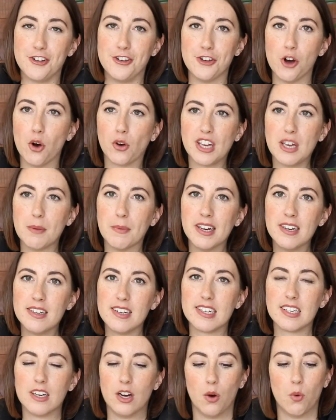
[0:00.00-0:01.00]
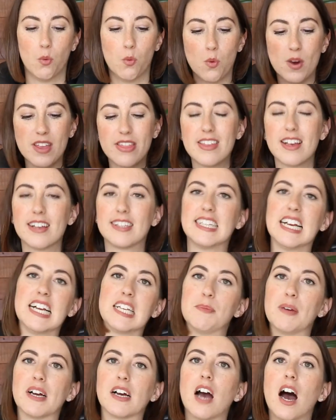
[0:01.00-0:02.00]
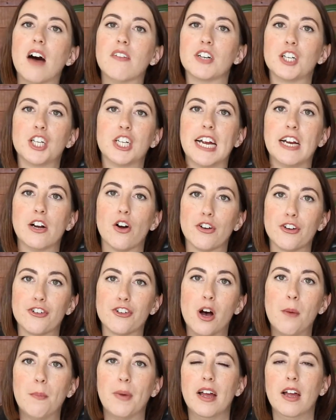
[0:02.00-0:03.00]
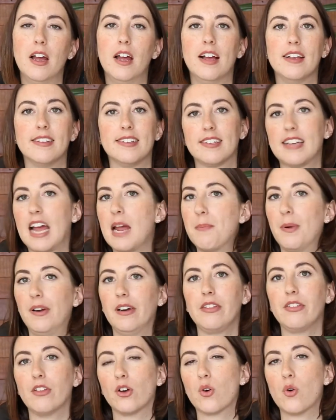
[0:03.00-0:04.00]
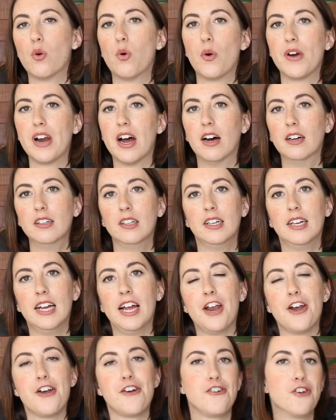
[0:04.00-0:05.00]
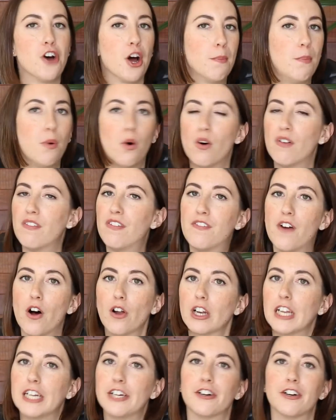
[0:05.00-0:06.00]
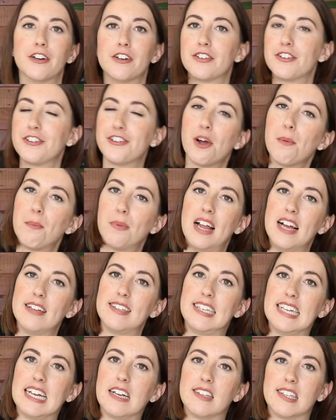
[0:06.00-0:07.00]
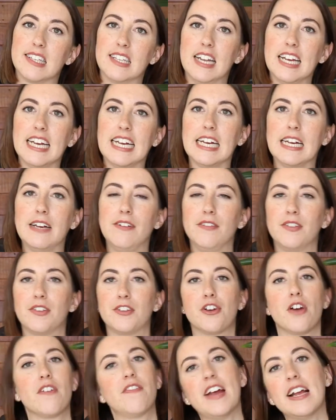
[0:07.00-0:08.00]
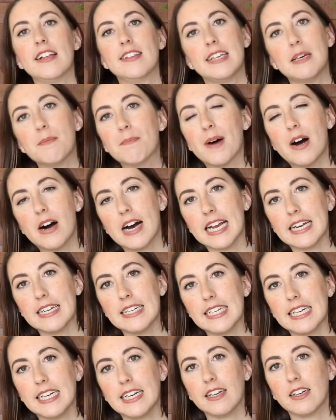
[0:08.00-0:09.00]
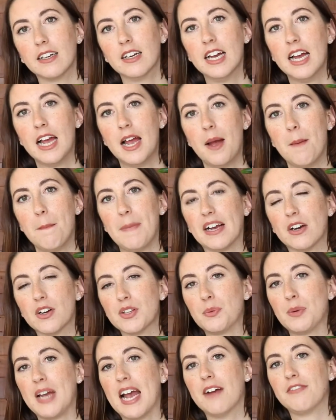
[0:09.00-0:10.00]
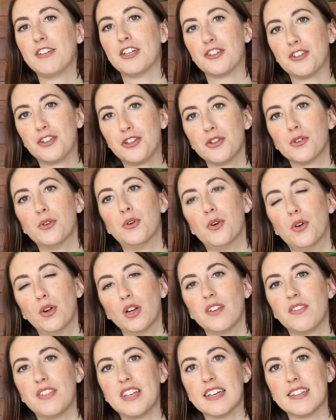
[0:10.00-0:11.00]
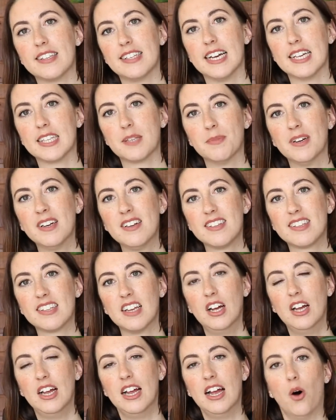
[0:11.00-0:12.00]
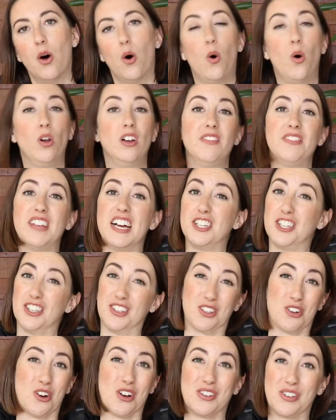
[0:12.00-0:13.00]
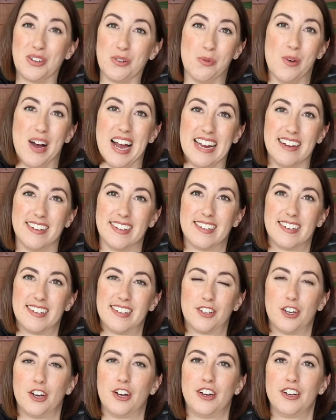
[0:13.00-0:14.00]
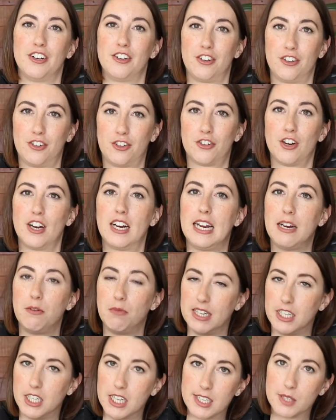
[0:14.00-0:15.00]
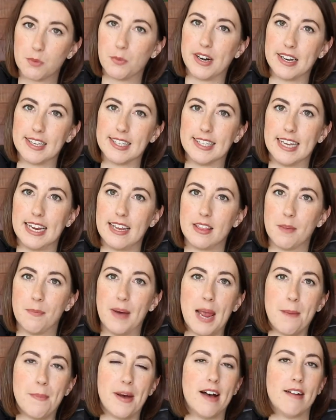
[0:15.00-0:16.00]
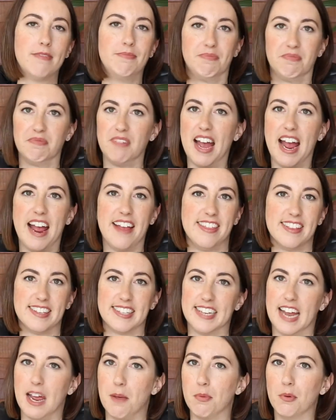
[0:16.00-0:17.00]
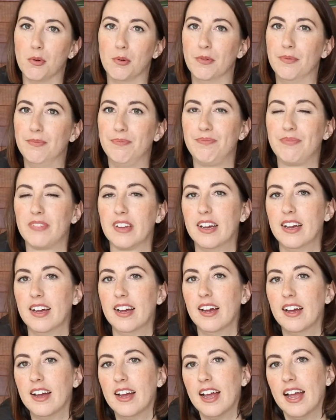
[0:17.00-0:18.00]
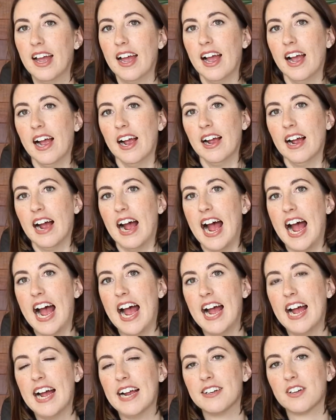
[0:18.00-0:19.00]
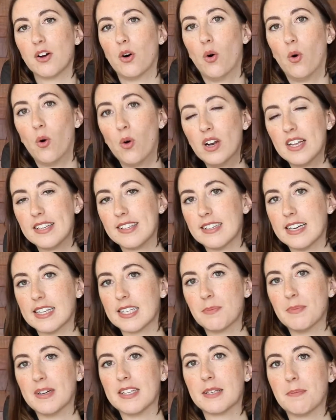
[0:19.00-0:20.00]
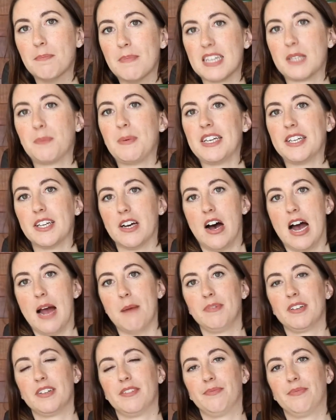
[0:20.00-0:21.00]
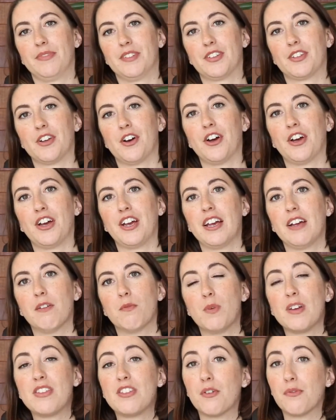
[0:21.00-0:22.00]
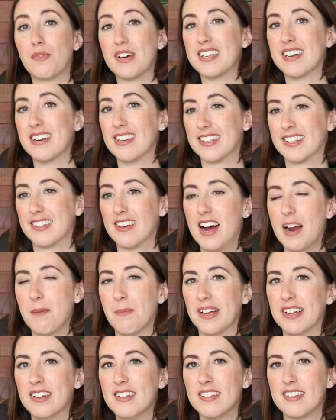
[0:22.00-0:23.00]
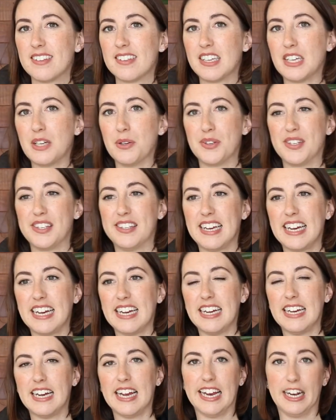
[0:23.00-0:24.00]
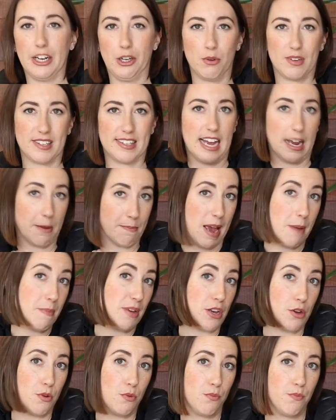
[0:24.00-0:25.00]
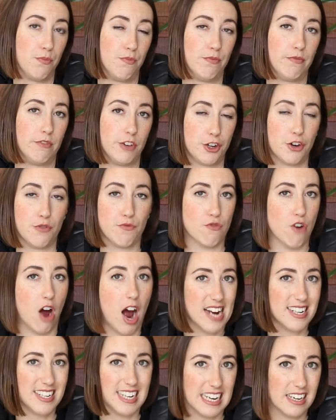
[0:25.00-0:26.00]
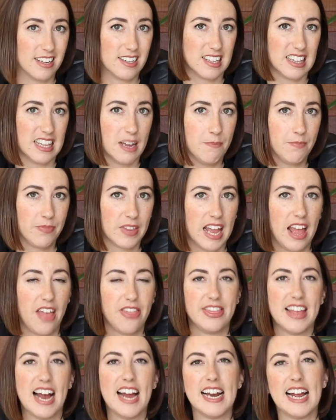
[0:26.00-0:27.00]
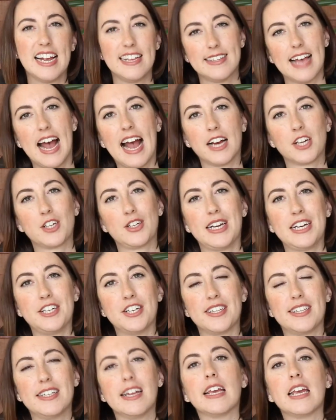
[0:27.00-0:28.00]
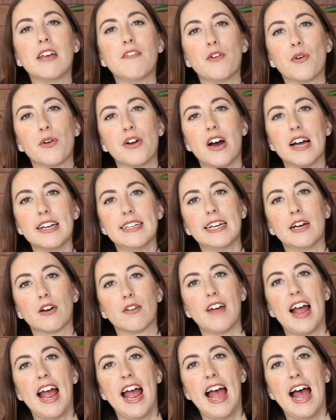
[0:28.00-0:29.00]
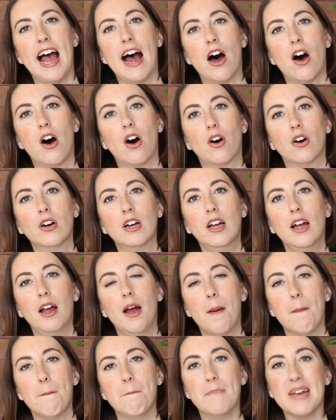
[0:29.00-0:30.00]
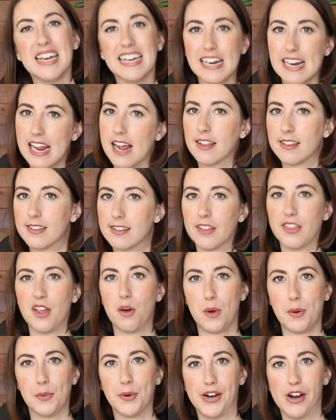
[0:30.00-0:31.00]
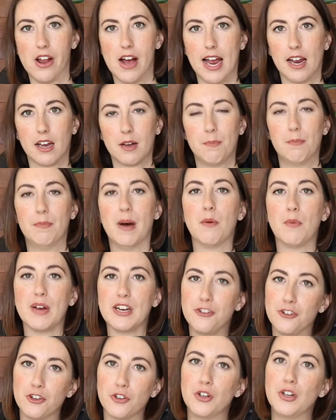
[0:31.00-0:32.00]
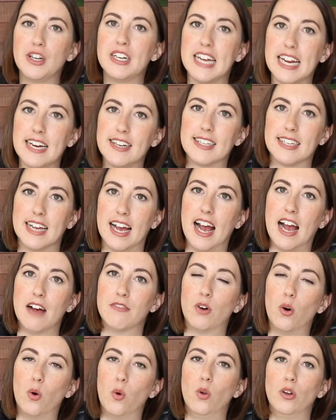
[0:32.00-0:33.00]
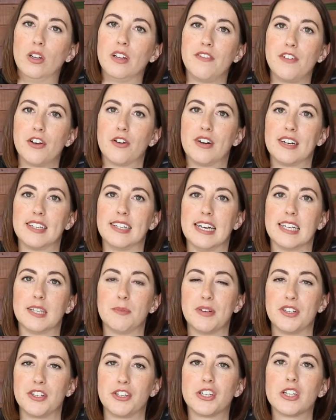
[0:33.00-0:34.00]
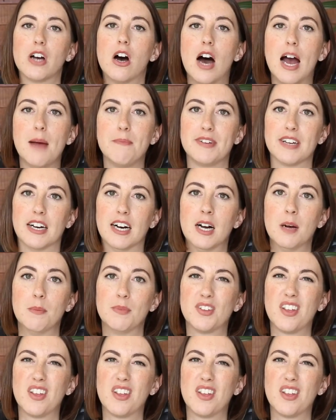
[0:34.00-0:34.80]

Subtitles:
document with the assessment cover sheet on top, staple in the corner, no portfolios, no plastic sleeves, no fancy binding. Because we have to store all of the assessments, all of that just goes to waste. So truly we just want to see the paper and the staple. And all assessments must be typed. So with your written assignments, you'll see it looks like maybe you should write into them. That is actually just to give you an idea of how big an answer that we would like. But we do need to have all of your assessments typed up